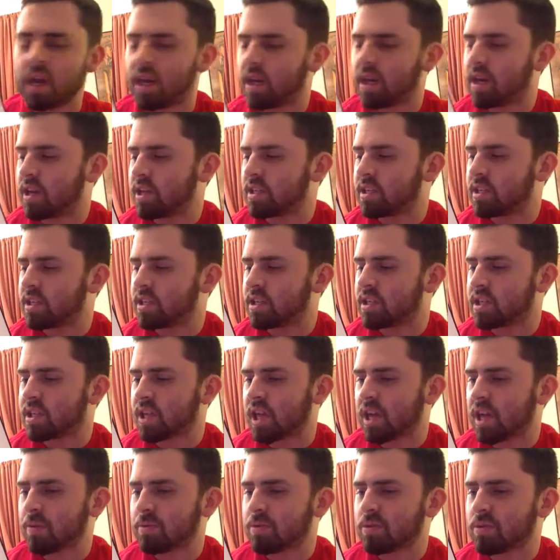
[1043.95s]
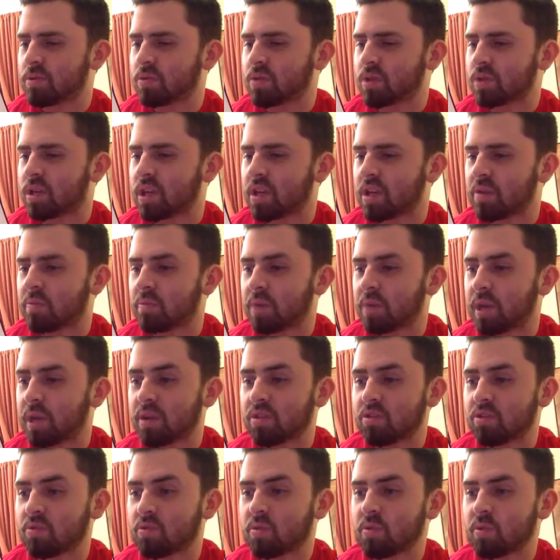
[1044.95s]
it is just absolutely
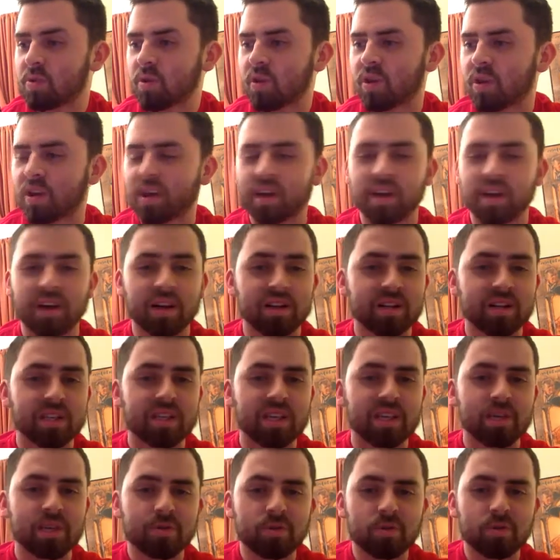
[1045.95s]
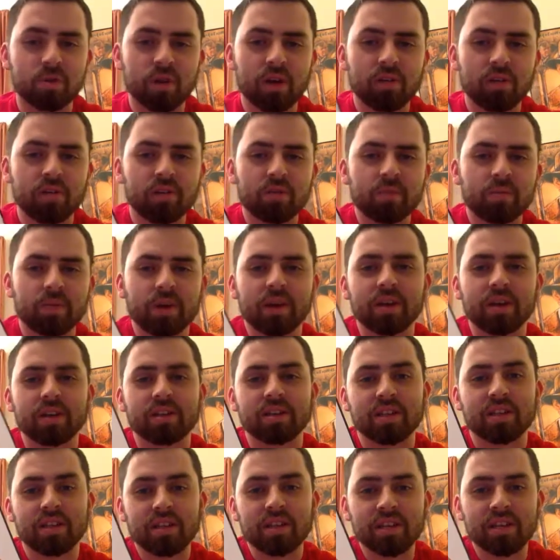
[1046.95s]
impenetrable on a conceptual level,
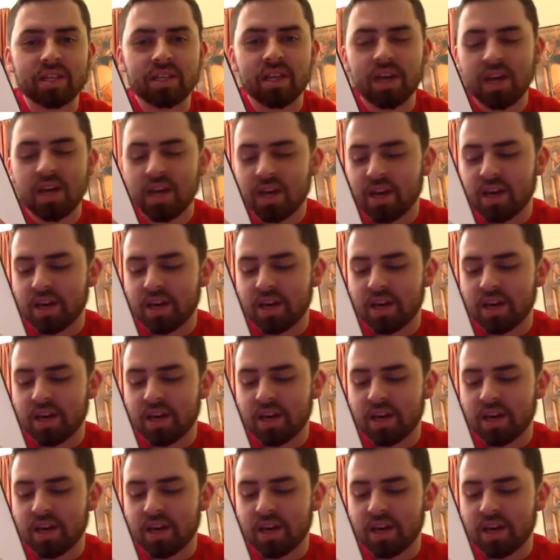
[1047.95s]
because this